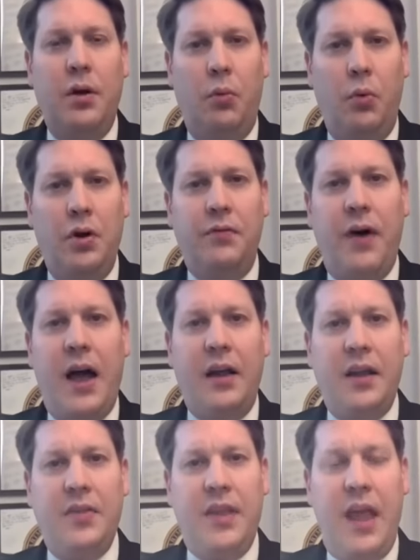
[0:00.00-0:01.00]
would
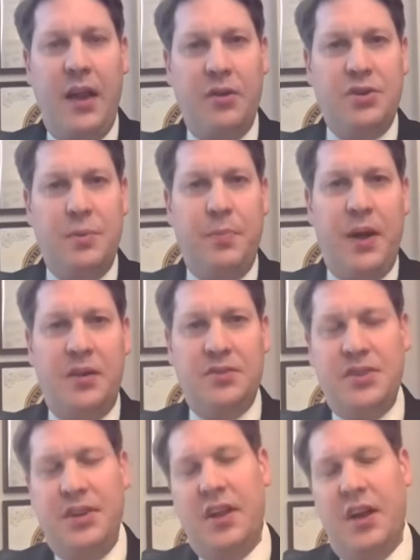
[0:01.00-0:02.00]
violate the Energy
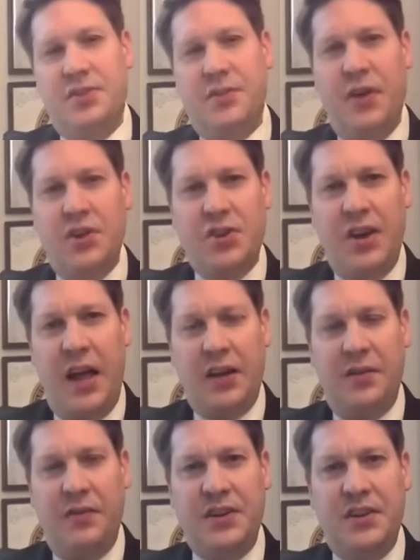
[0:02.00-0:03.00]
Policy and Conservation
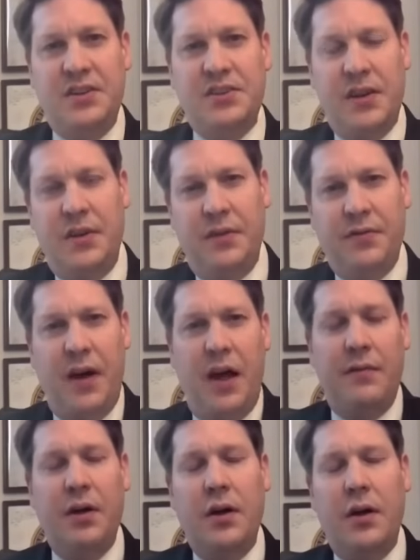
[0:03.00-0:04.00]
Act of 1975,